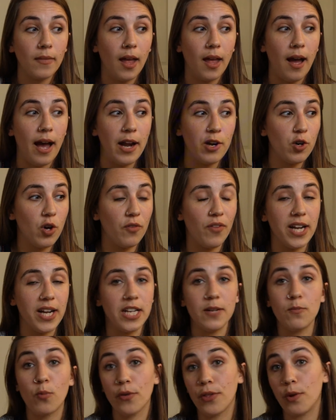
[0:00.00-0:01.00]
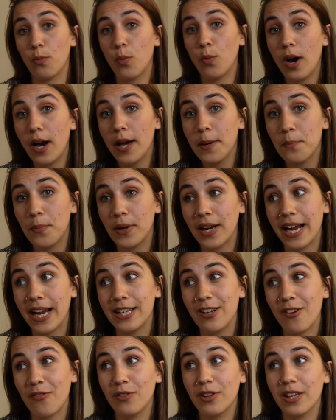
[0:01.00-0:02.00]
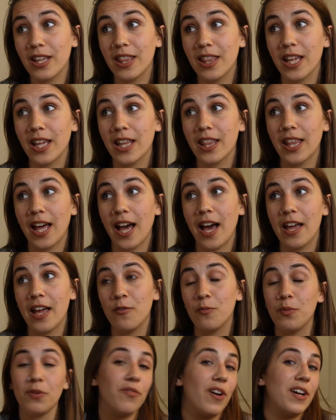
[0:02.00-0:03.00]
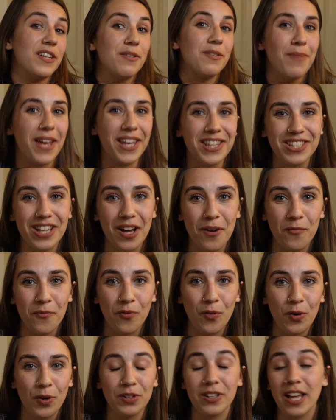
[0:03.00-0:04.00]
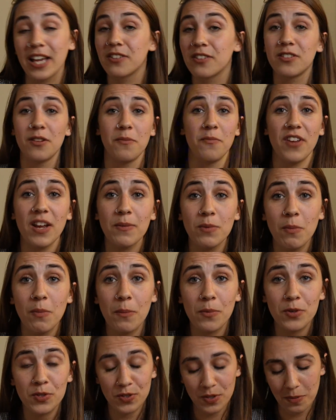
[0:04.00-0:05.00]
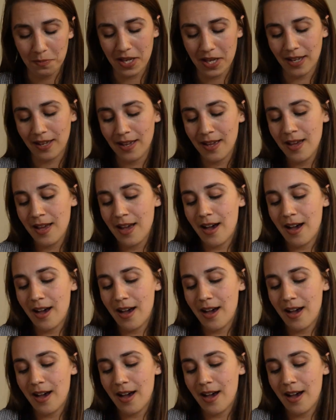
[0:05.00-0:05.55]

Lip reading: I don't know if I need more than one, but I definitely think that it would be fun to make some for like some family members or something.